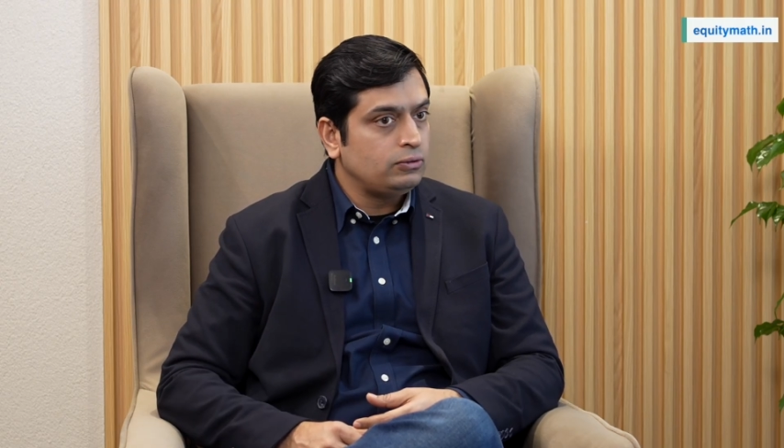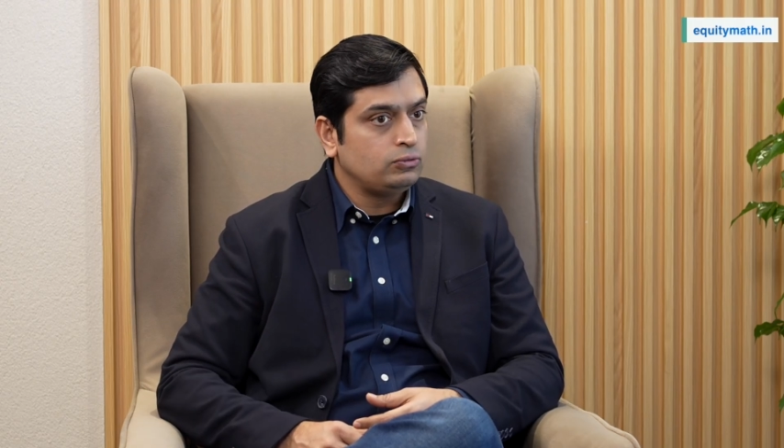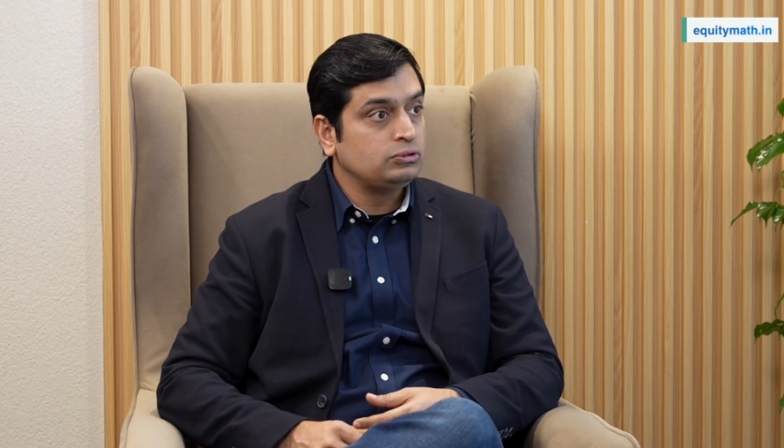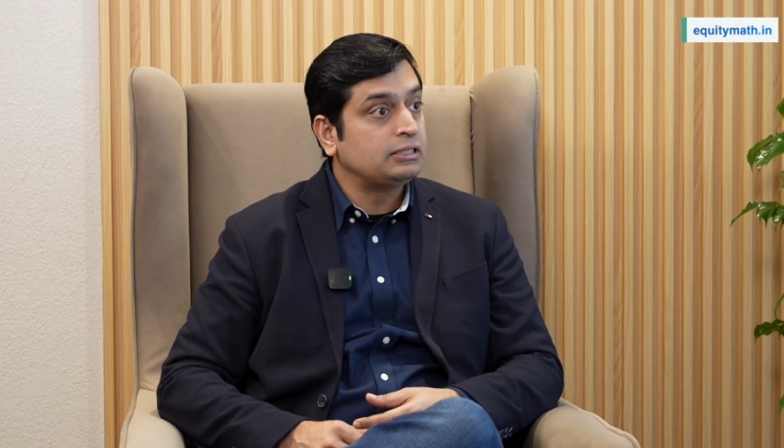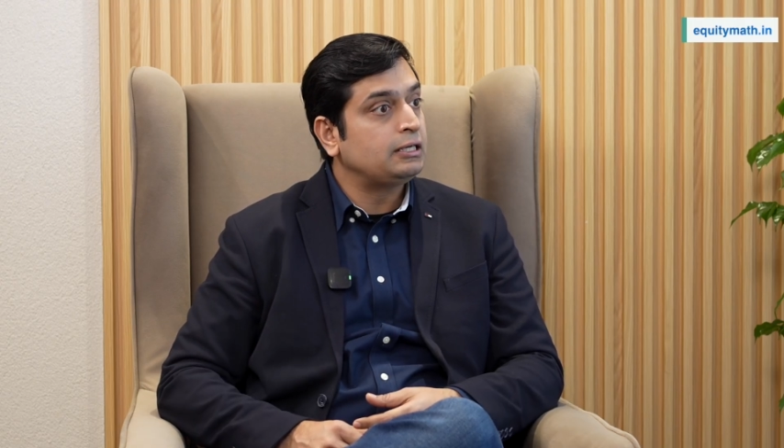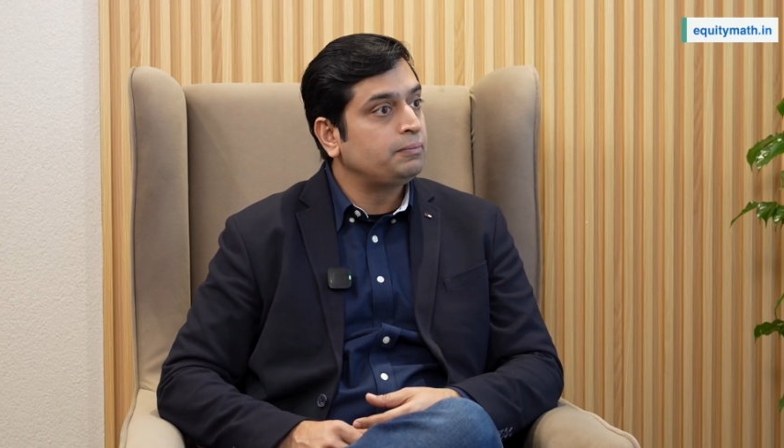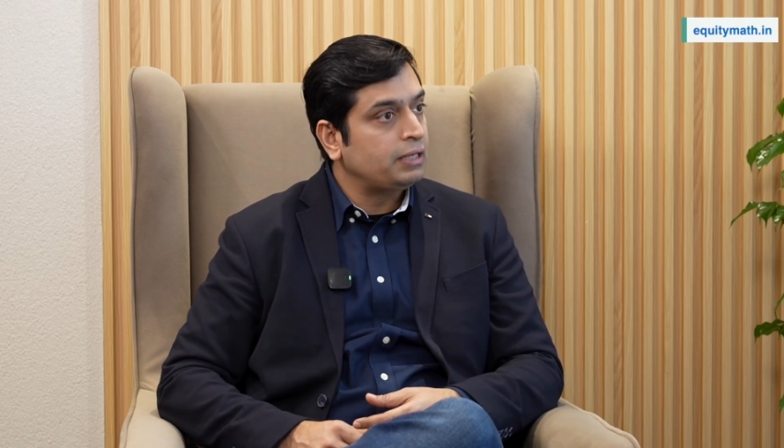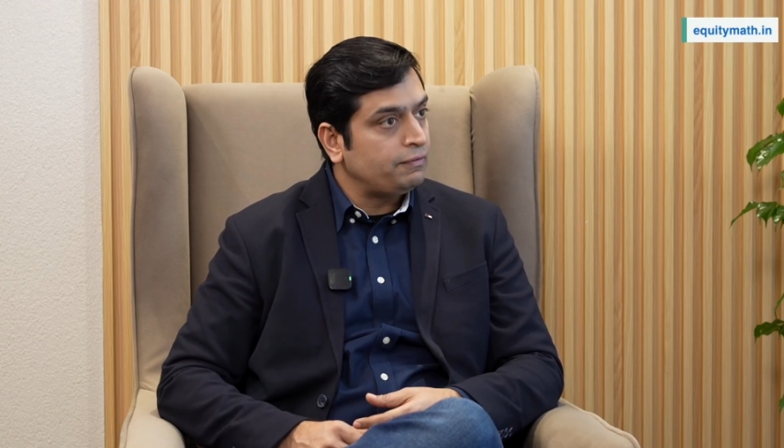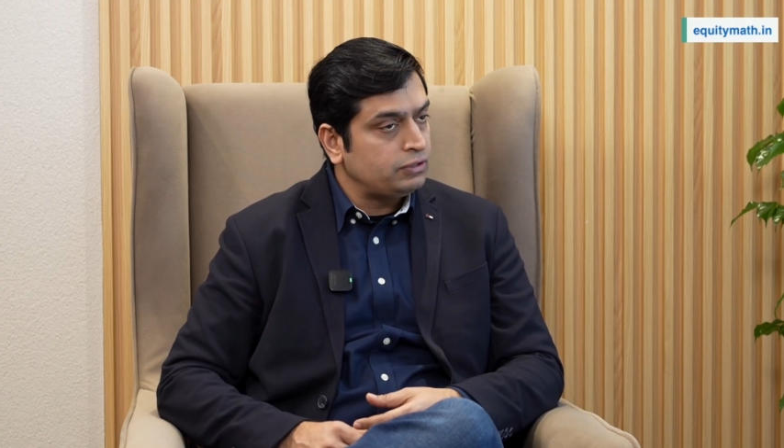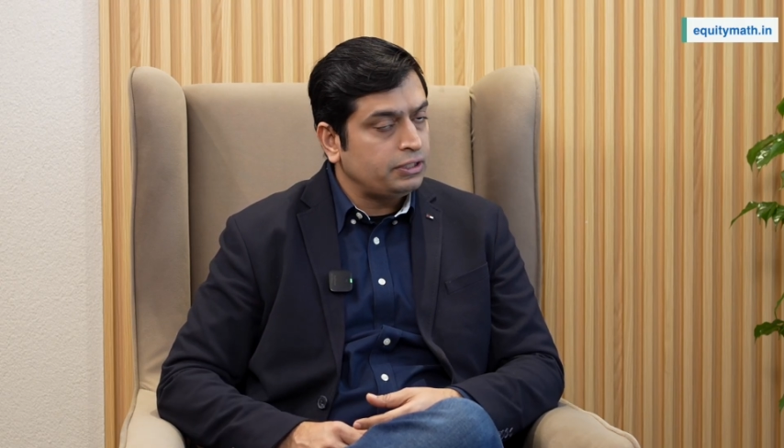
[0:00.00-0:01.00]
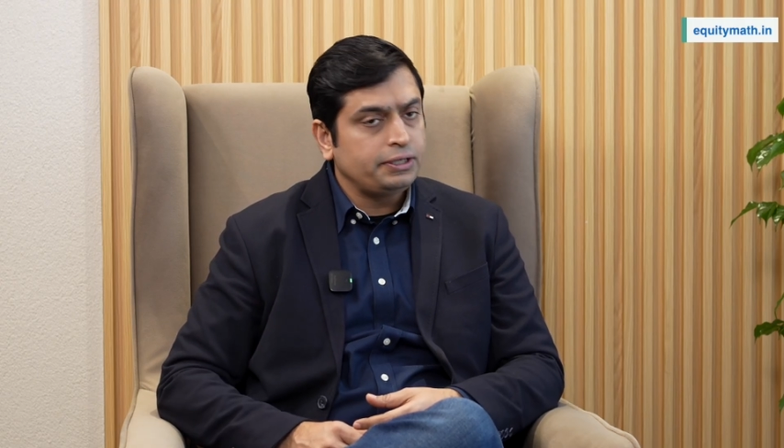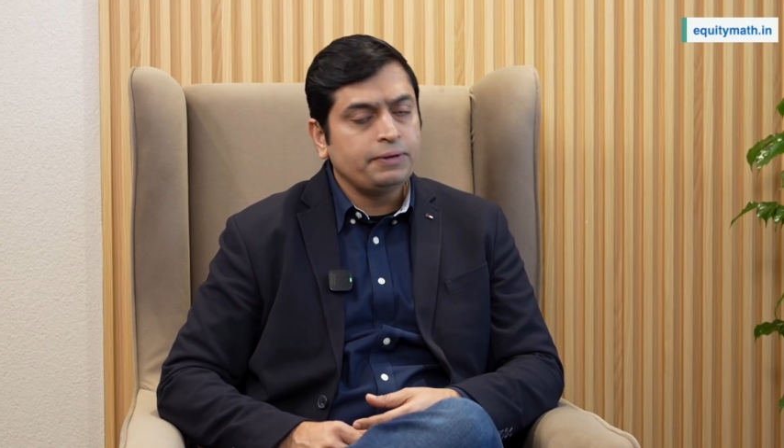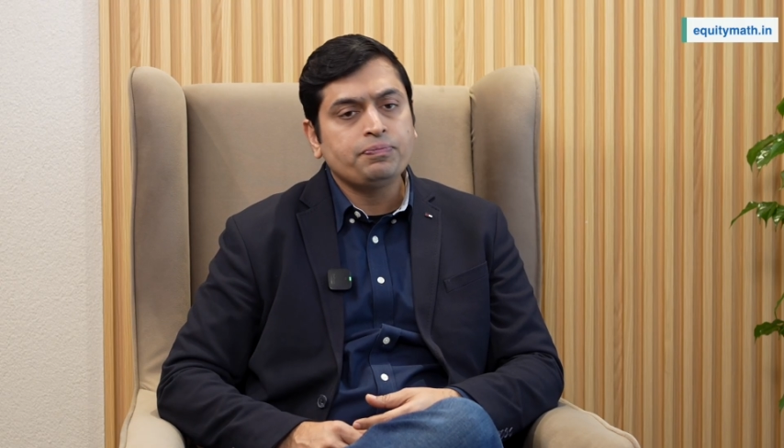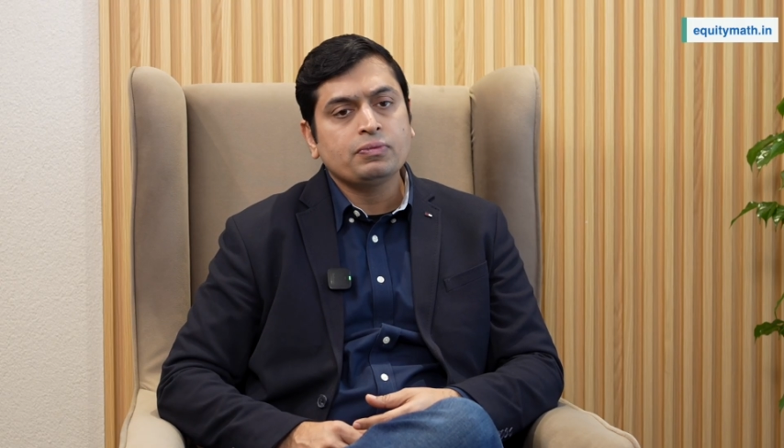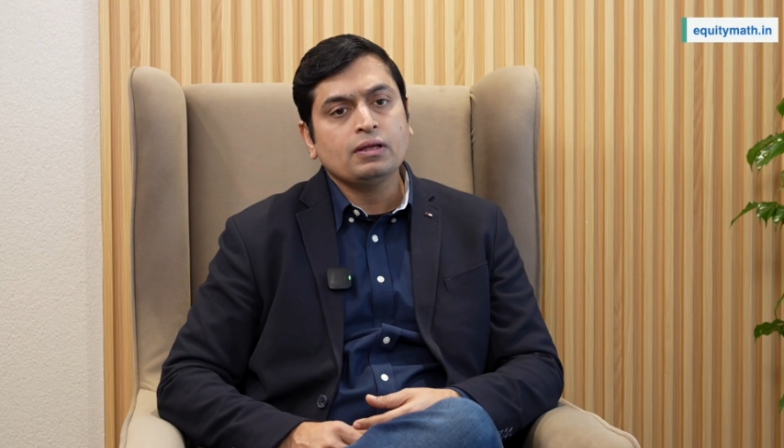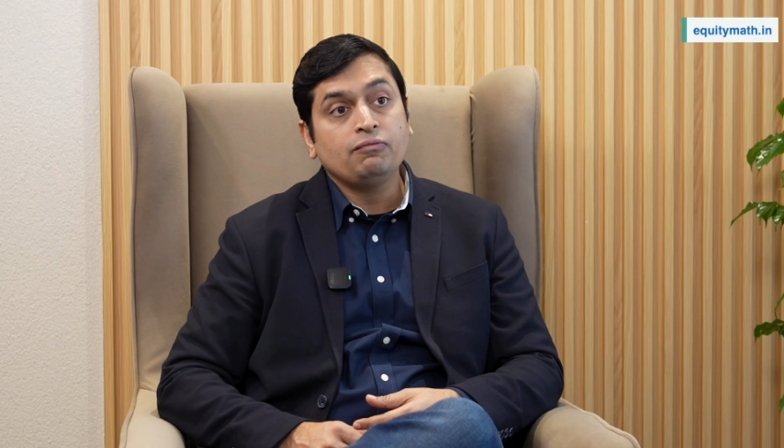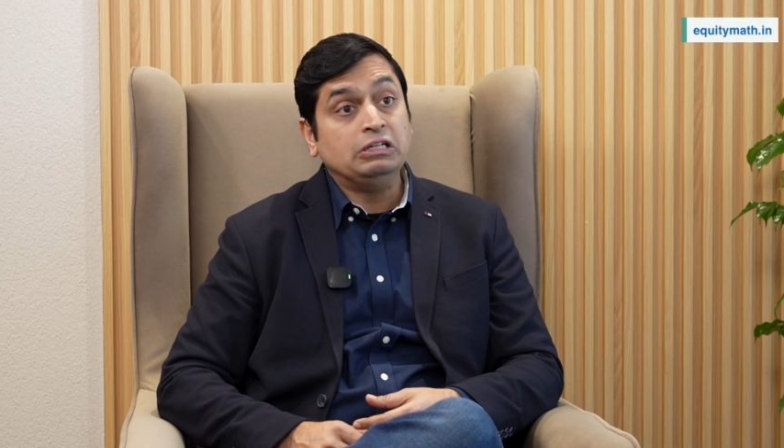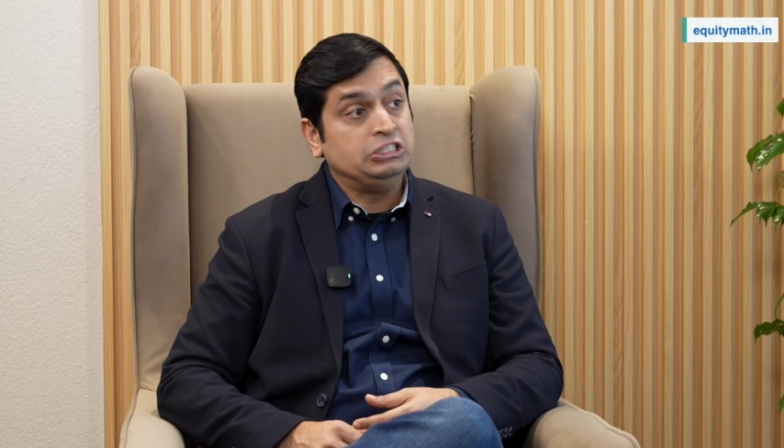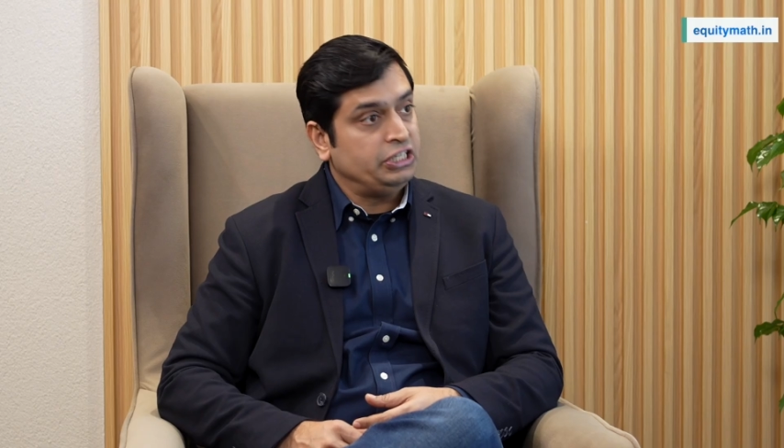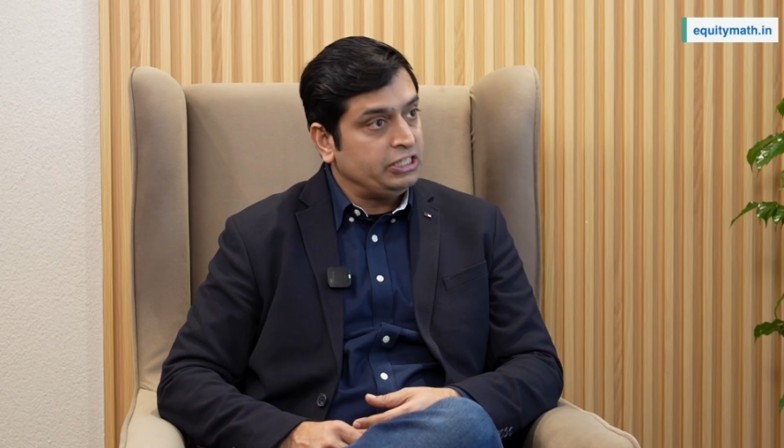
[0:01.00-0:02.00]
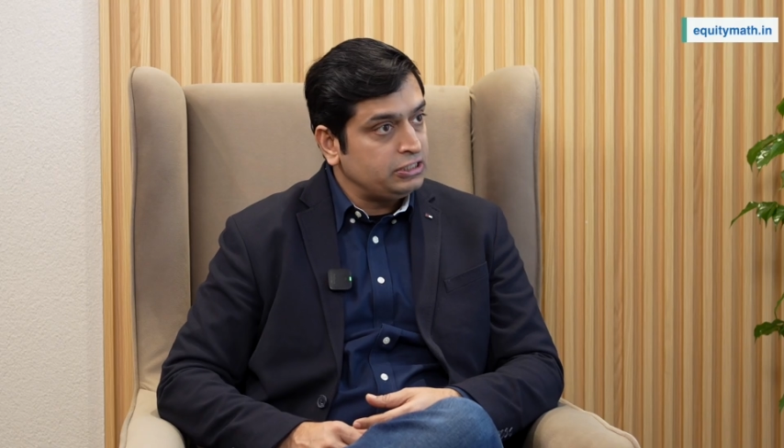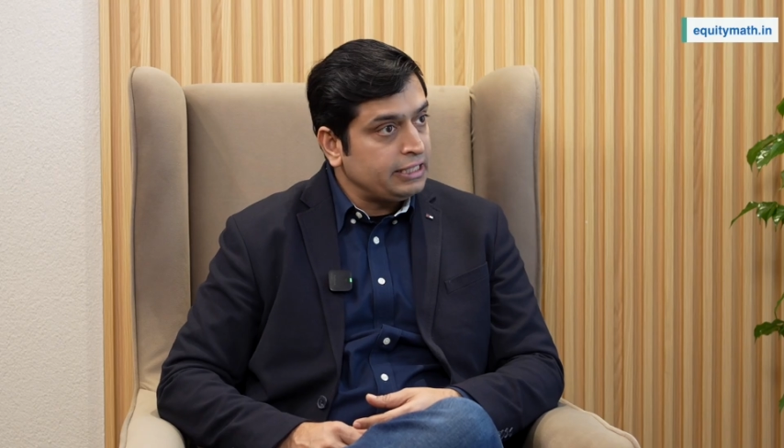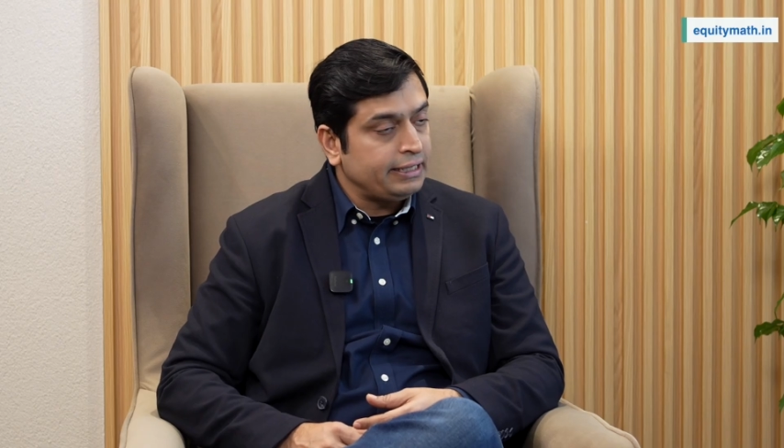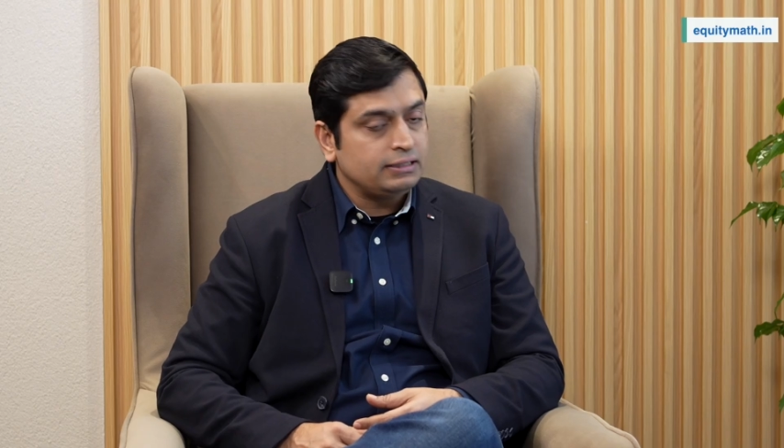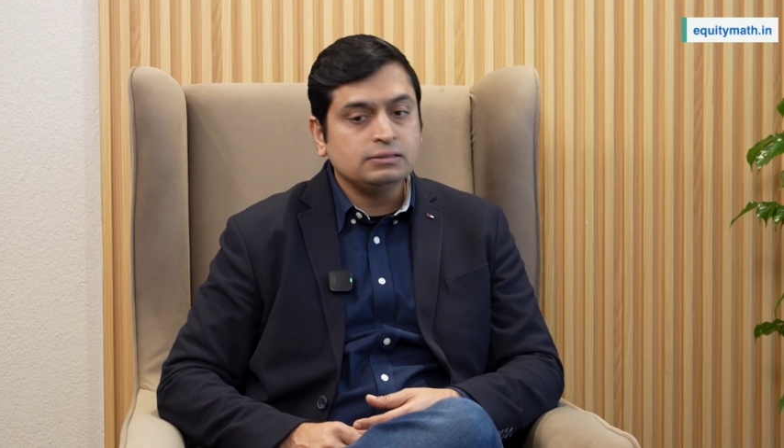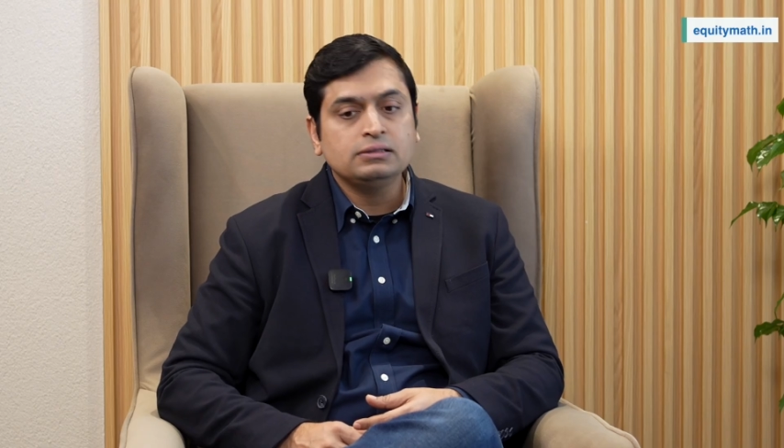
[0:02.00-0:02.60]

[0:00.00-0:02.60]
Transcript: to set up Gift City, will change that.